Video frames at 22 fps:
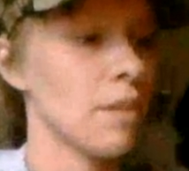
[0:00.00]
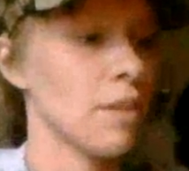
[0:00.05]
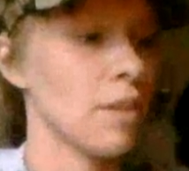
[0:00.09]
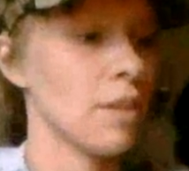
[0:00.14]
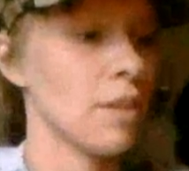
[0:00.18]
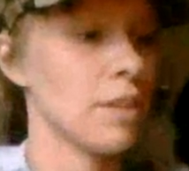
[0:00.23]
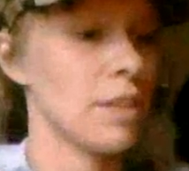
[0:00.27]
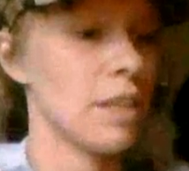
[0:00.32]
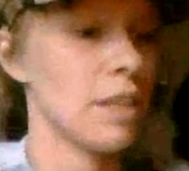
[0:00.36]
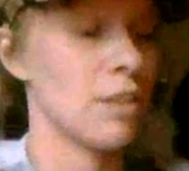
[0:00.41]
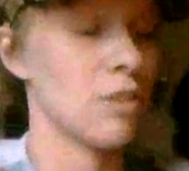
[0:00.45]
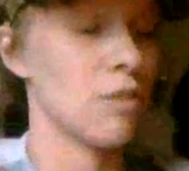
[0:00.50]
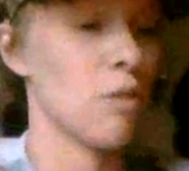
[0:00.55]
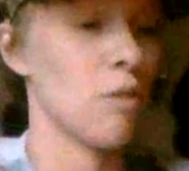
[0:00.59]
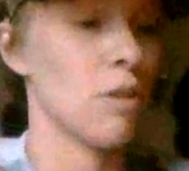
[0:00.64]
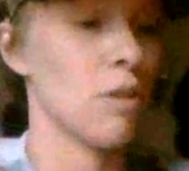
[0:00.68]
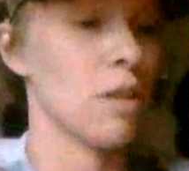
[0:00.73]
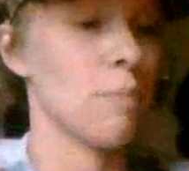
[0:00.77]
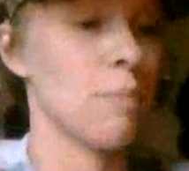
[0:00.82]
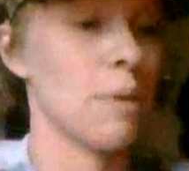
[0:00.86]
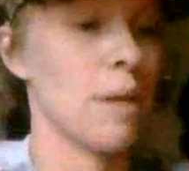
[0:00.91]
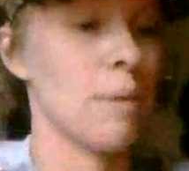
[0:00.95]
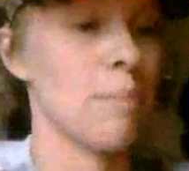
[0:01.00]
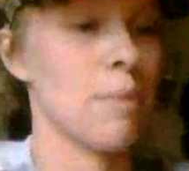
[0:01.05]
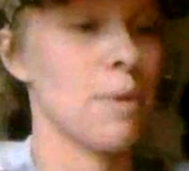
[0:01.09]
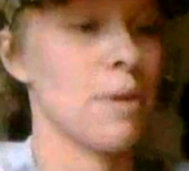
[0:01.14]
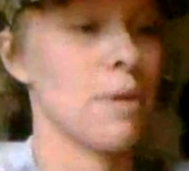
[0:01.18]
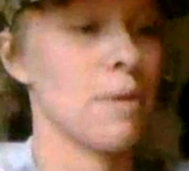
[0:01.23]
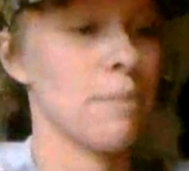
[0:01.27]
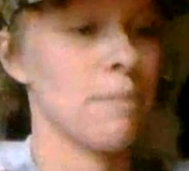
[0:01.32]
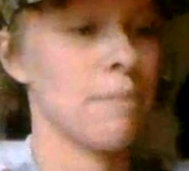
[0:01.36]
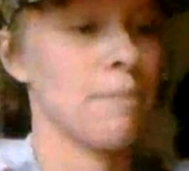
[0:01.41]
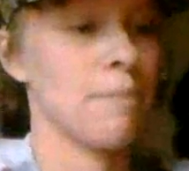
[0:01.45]
You're going to take toilet
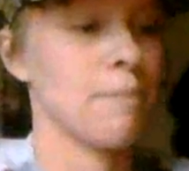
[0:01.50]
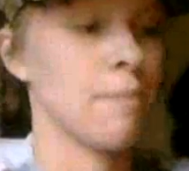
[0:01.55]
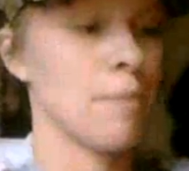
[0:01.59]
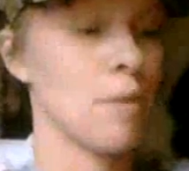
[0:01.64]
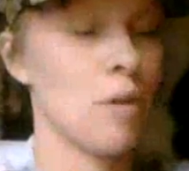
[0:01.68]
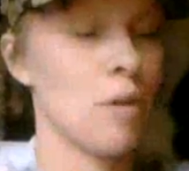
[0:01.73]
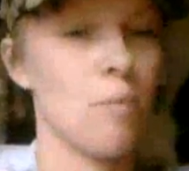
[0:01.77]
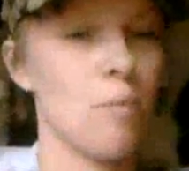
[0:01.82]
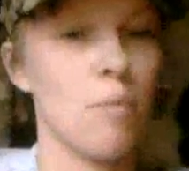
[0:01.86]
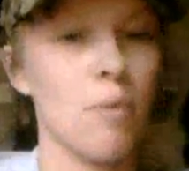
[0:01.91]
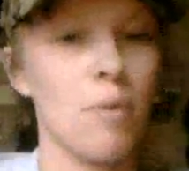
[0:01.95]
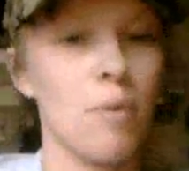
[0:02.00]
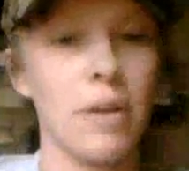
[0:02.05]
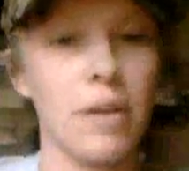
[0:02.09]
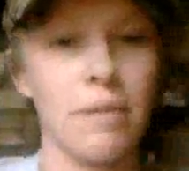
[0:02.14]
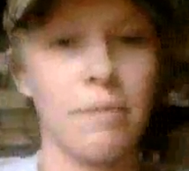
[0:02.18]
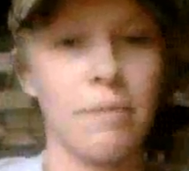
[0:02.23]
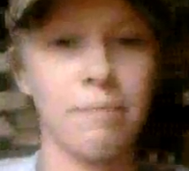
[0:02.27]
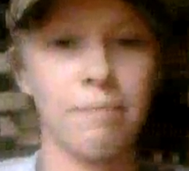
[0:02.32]
paper. Oh boy.